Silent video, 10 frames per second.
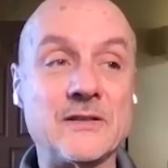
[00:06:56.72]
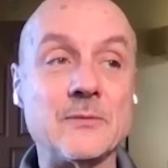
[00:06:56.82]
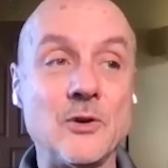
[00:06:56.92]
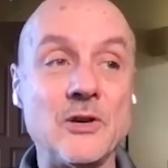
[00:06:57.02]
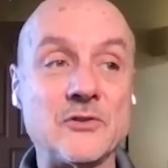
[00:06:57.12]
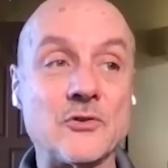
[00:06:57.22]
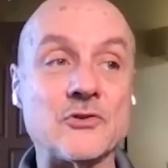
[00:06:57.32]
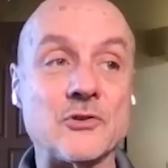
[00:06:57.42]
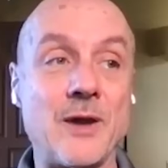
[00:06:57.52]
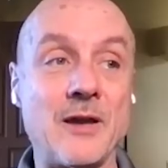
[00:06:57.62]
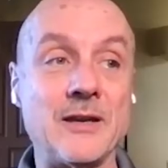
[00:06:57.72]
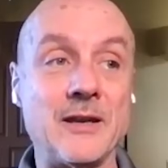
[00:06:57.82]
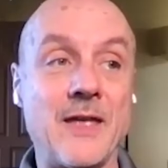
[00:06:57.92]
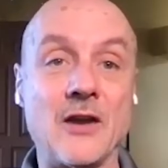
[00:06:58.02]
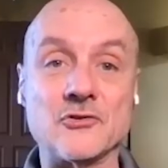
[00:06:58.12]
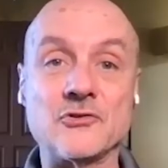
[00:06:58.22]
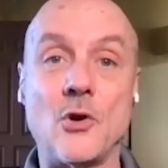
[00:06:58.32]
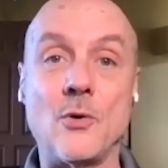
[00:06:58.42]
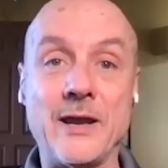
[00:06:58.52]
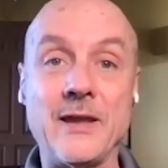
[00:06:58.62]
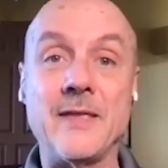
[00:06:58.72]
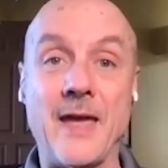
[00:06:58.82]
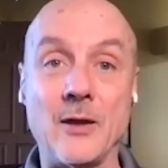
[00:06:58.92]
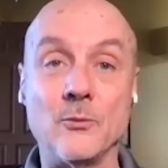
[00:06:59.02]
some research surrounding that, showing that